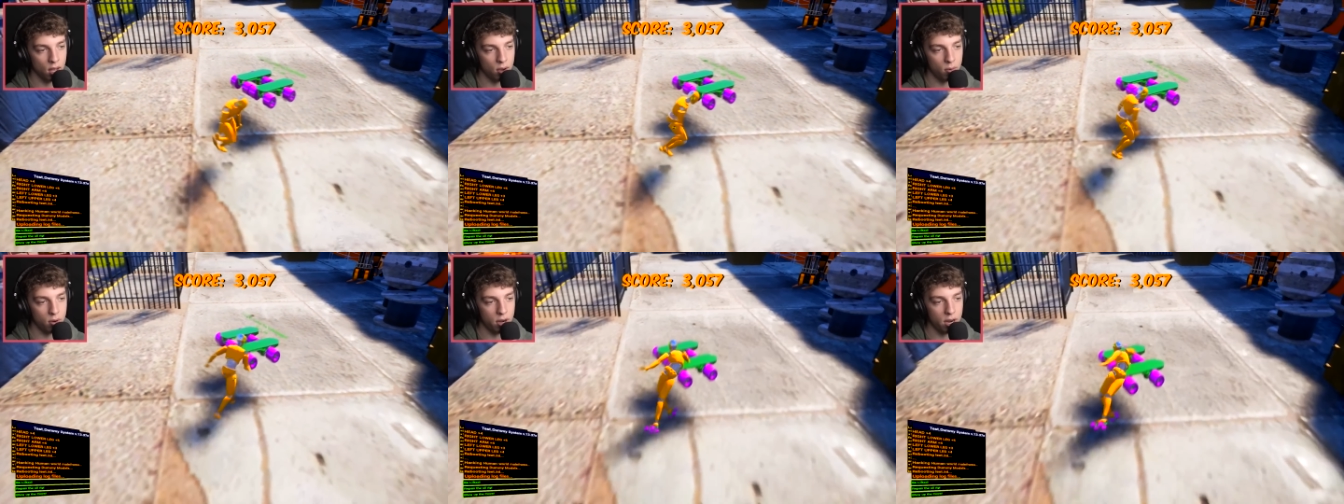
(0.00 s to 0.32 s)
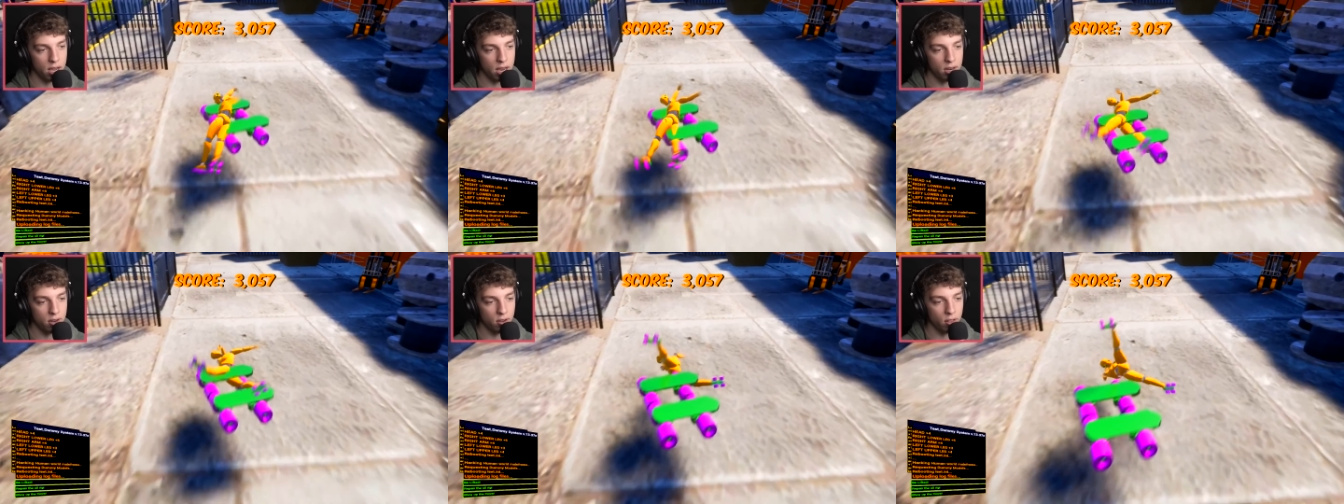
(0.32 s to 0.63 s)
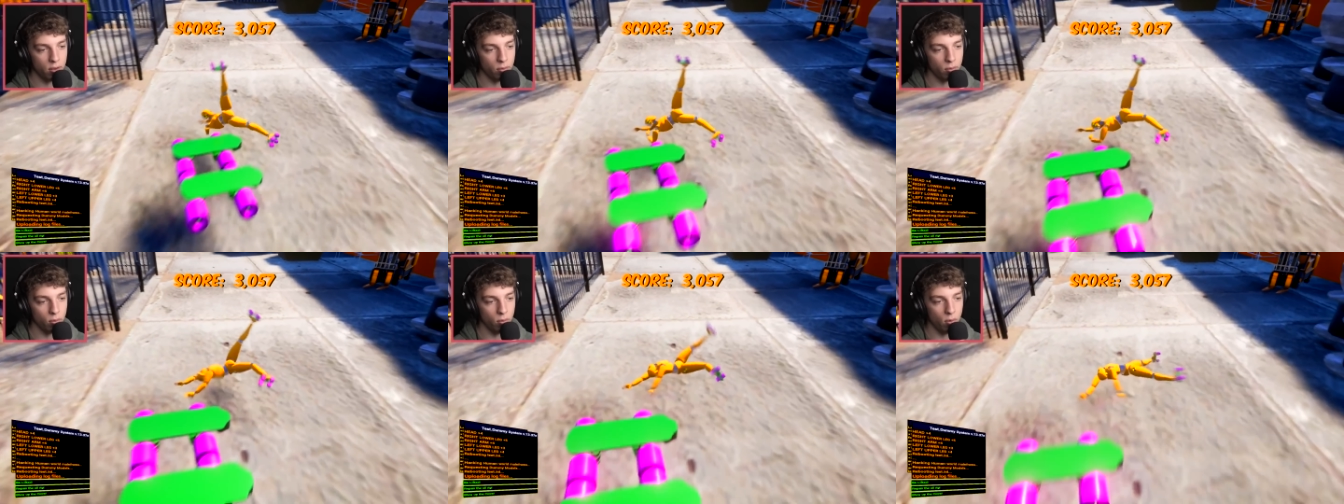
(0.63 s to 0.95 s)
I want to enter
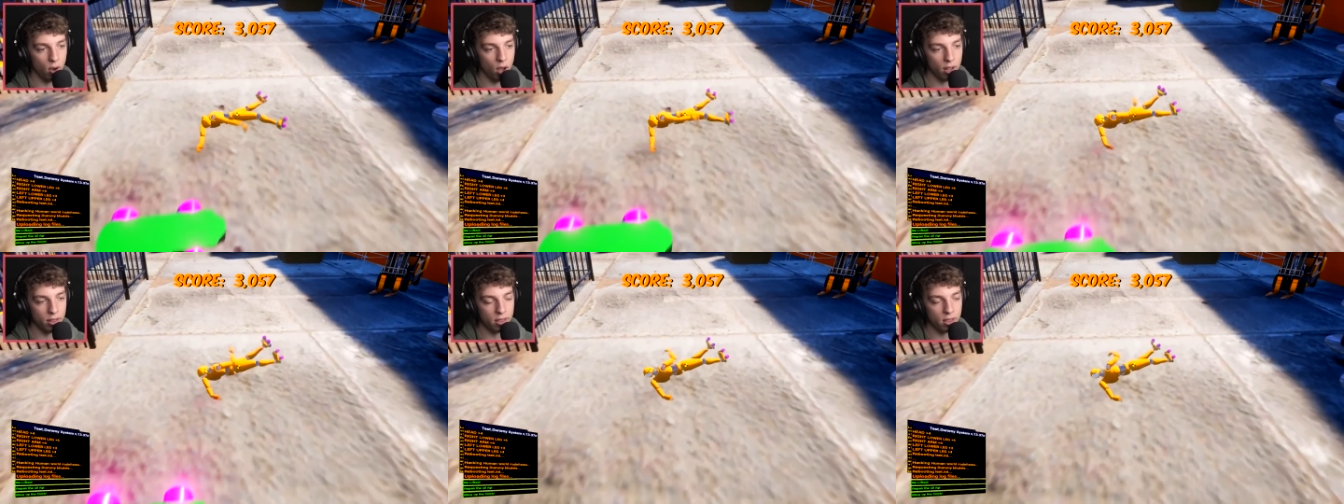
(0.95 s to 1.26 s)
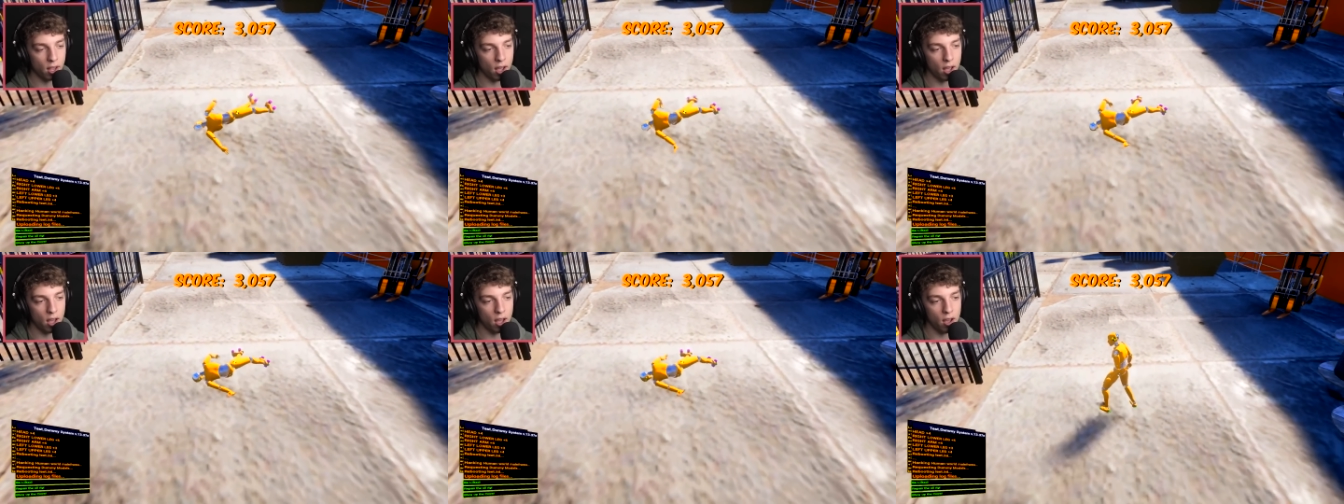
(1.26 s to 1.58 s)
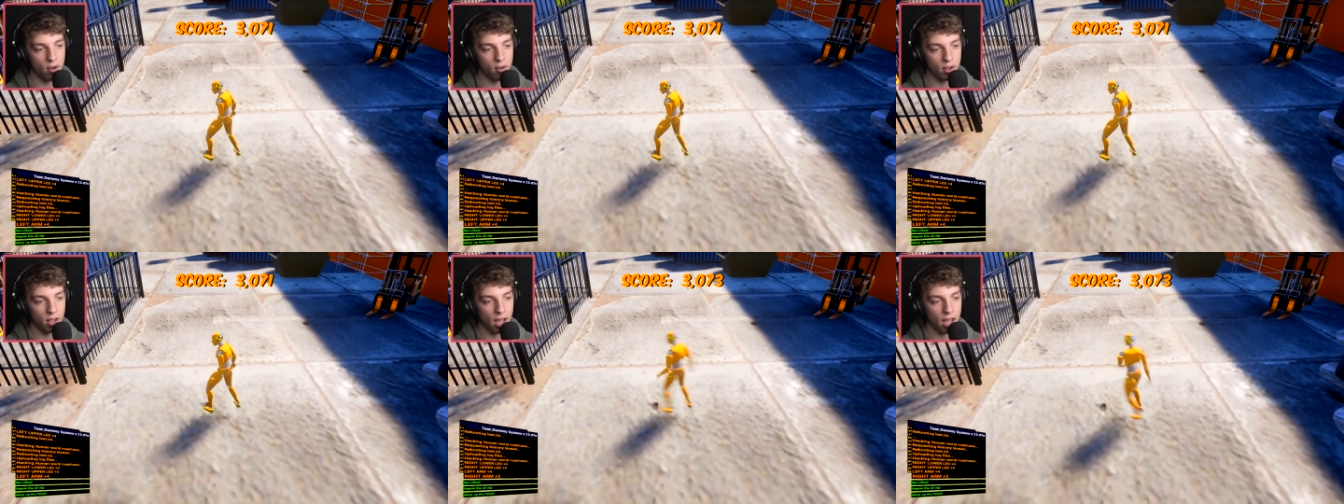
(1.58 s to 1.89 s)
the... What the...
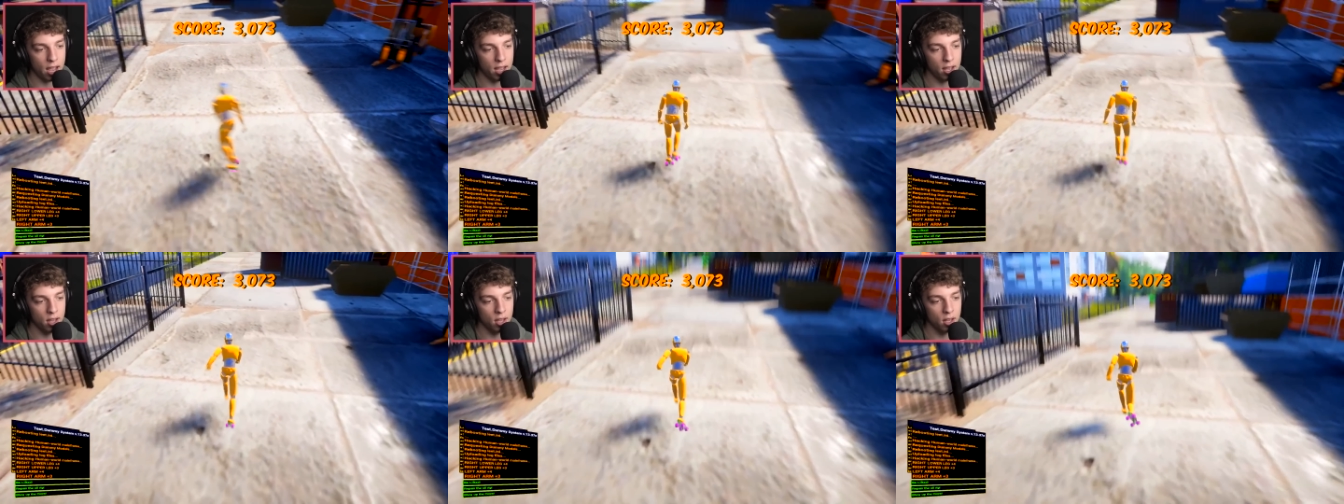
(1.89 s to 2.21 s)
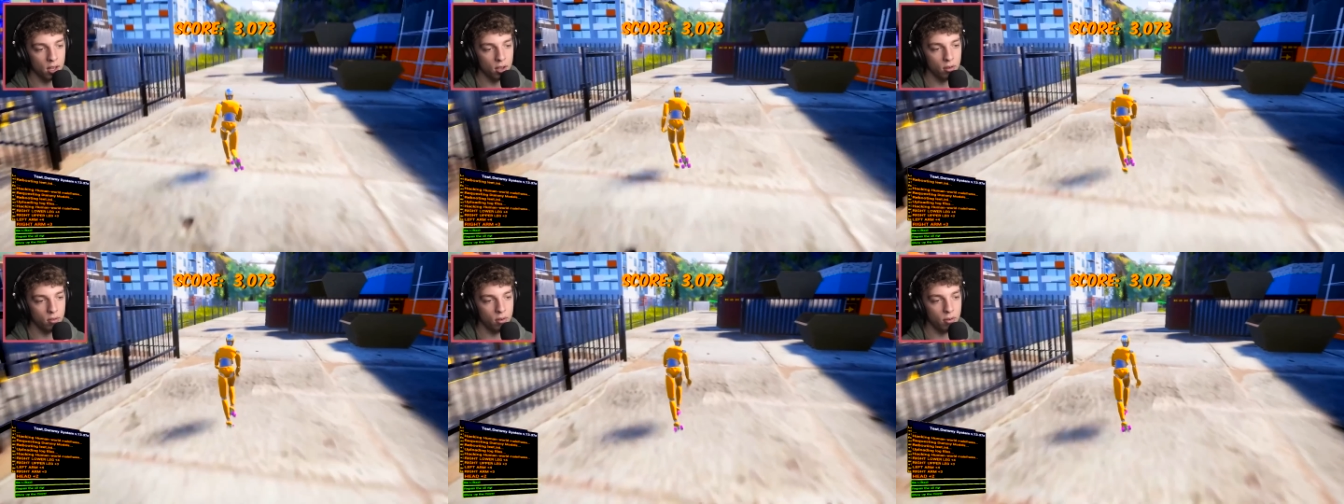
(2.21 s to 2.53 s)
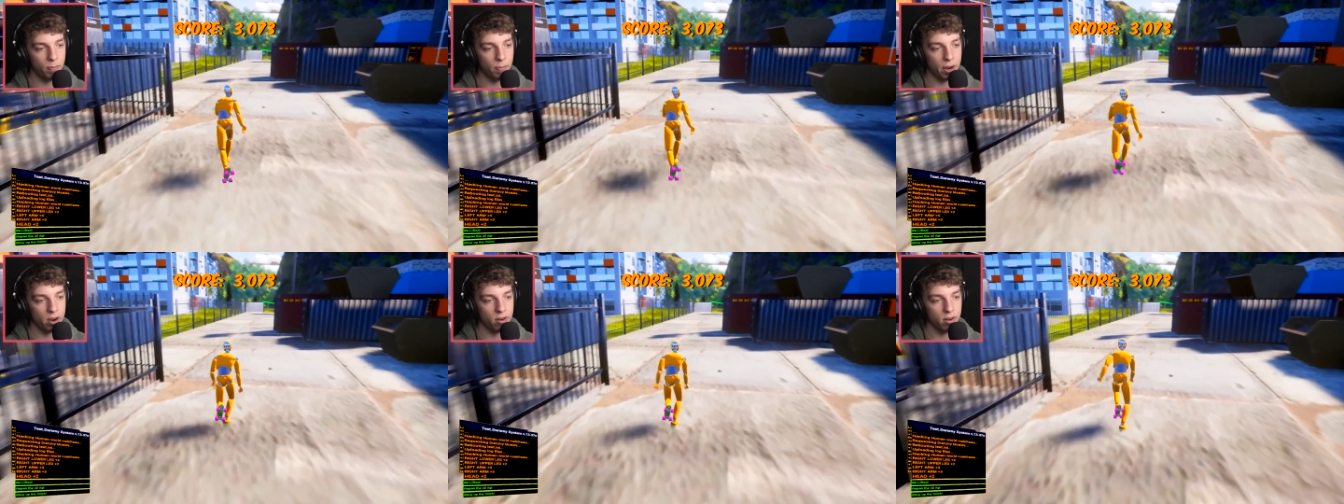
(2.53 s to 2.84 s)
Okay. Well,
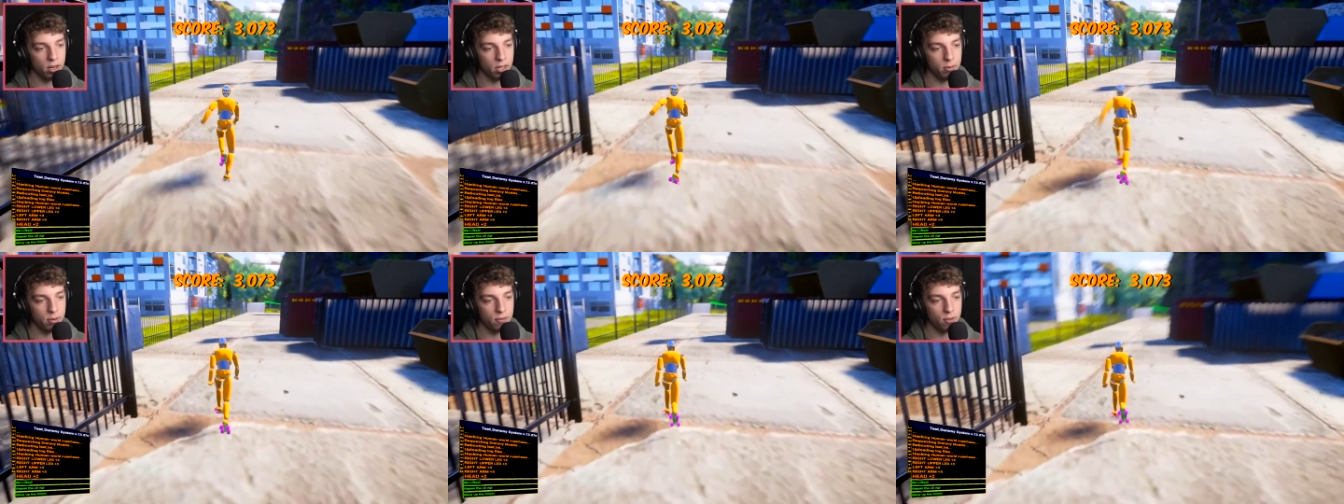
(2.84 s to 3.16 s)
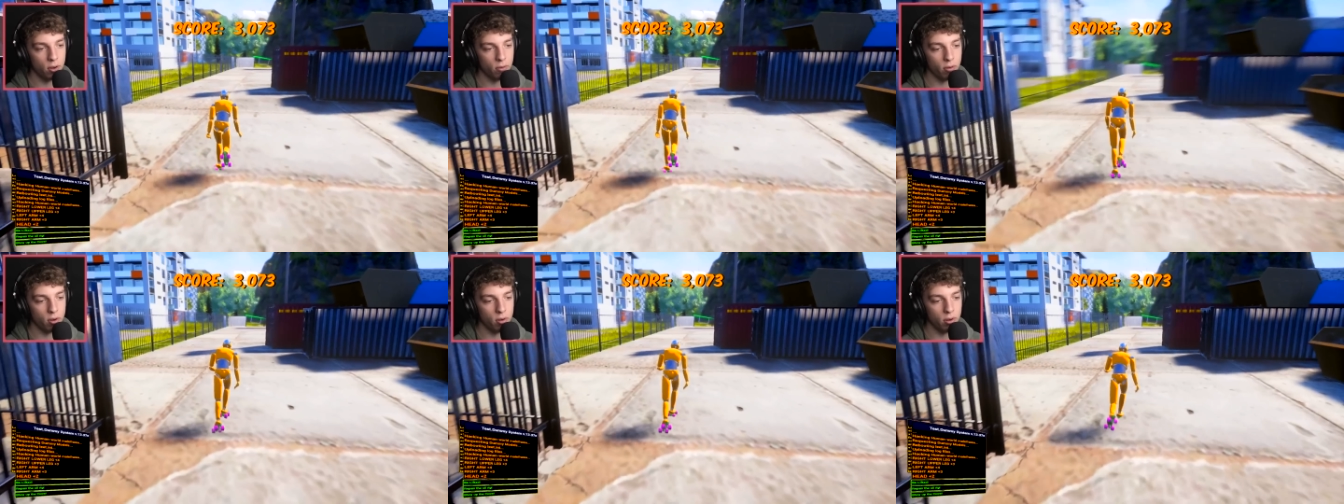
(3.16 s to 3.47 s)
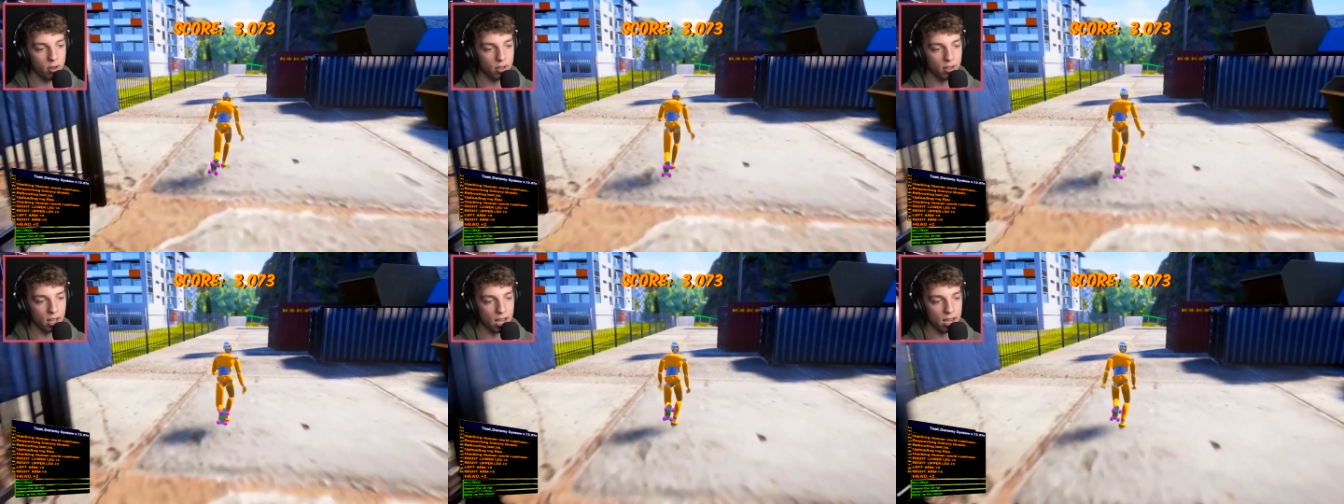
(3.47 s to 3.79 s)
apparently we've got
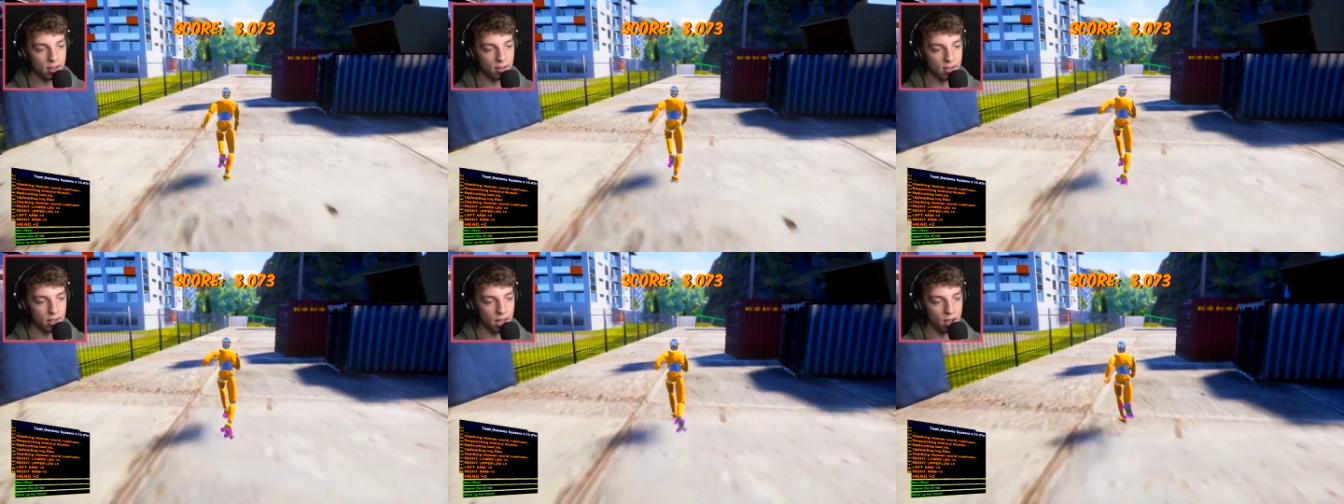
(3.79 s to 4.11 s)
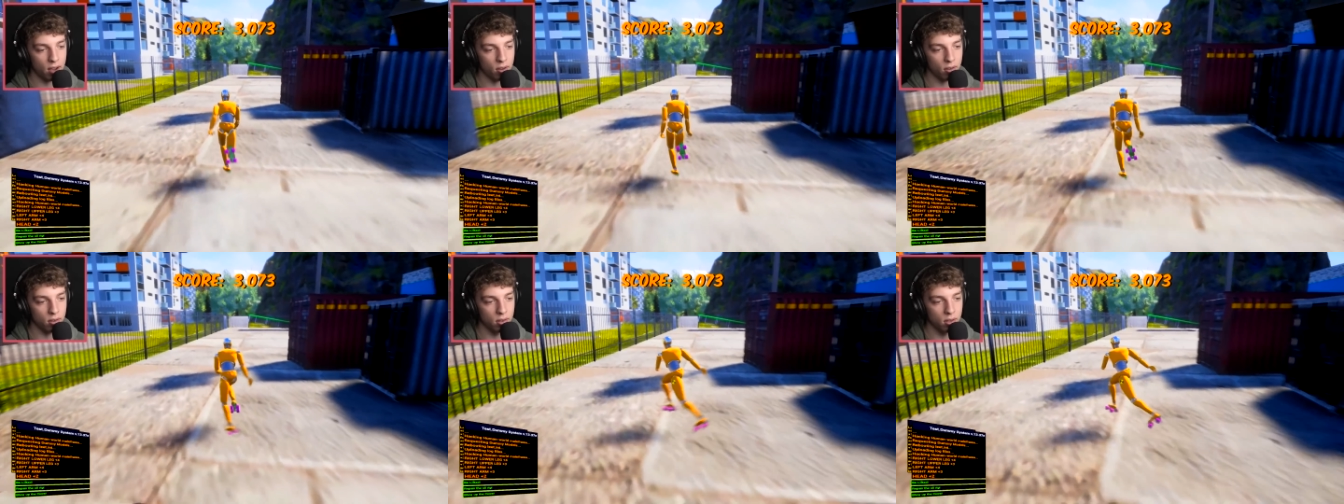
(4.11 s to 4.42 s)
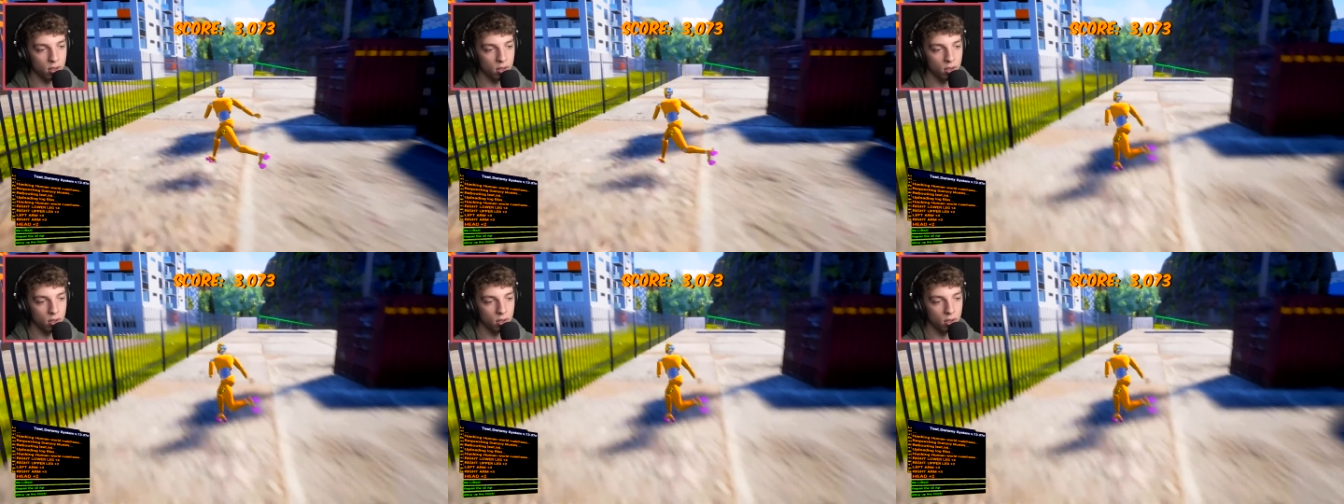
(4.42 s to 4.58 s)
roller skates now.